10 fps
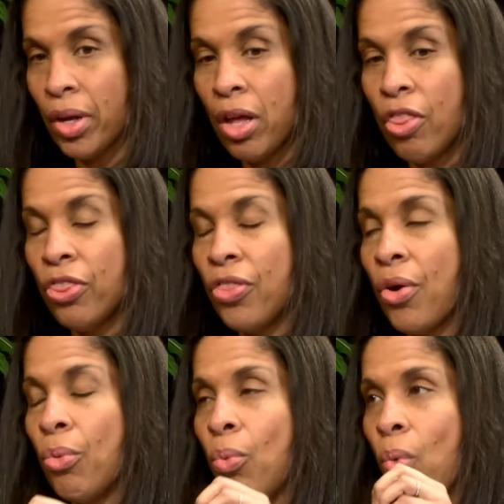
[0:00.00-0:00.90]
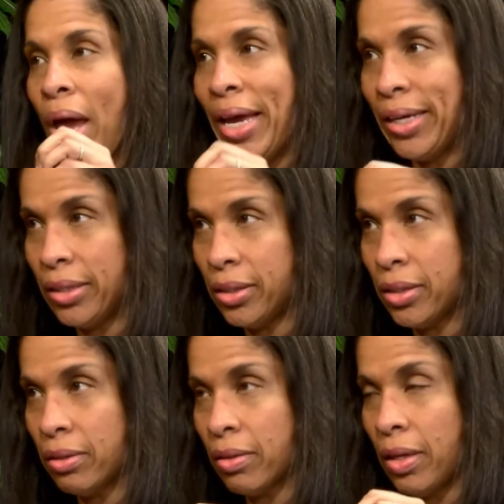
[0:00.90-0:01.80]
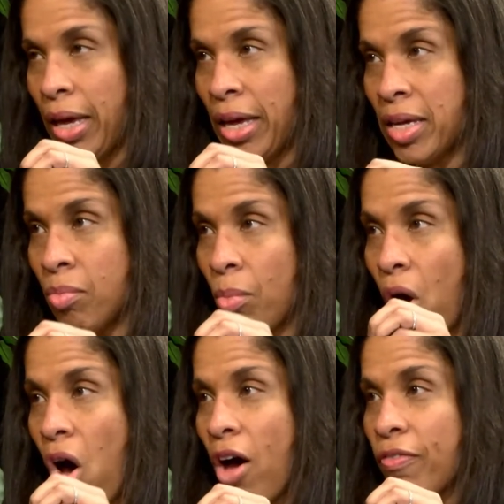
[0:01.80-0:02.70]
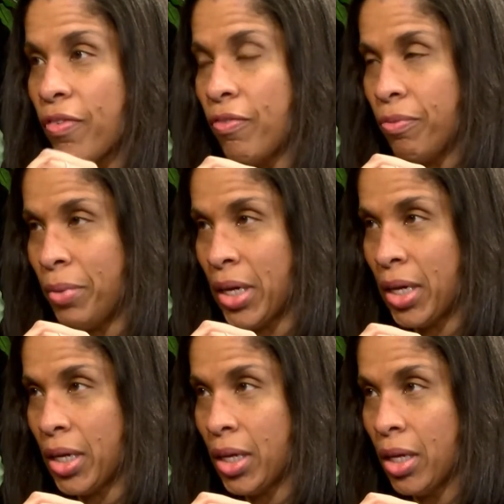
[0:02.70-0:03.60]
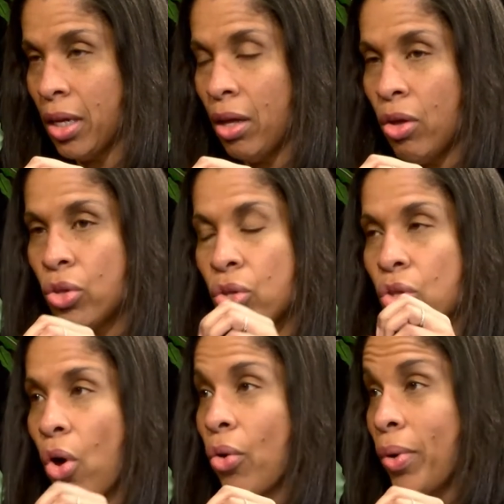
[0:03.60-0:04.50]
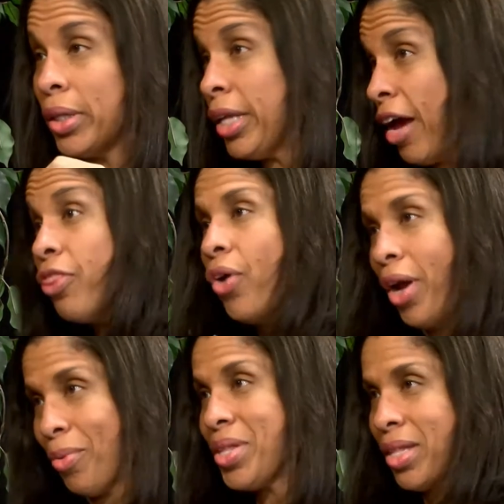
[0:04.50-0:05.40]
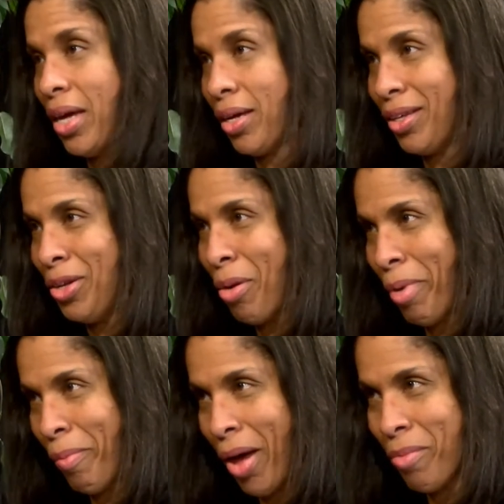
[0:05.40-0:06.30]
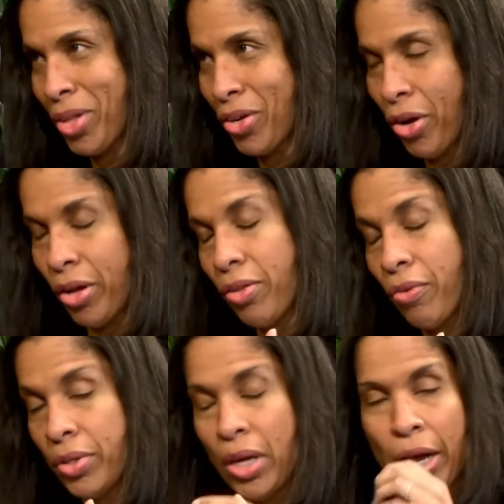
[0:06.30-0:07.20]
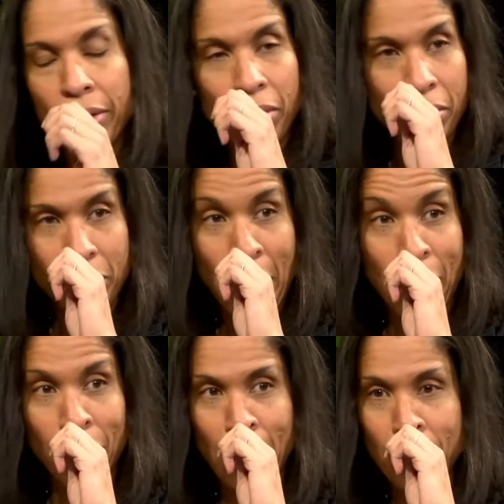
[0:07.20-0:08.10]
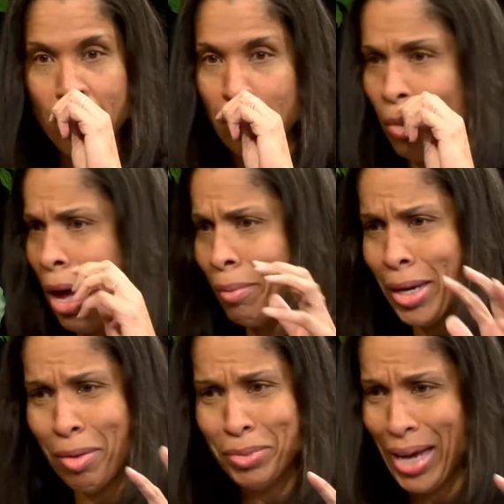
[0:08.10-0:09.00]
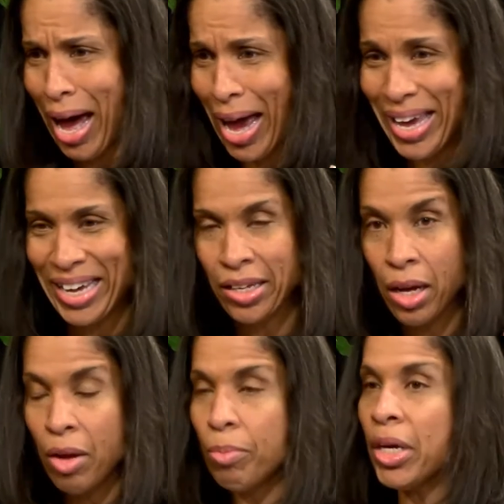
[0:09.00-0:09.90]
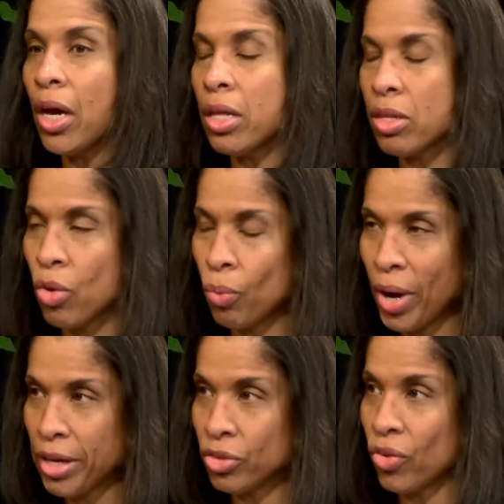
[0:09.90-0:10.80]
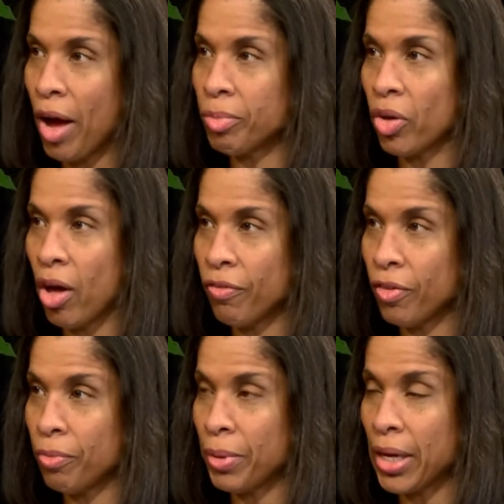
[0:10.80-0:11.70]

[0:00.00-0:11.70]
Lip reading: The weight came off of me so quickly I thought I was sick. My mom's a nurse, a retired nurse now, and I was like, Mommy, I'm dying, because the weight dropped off of me.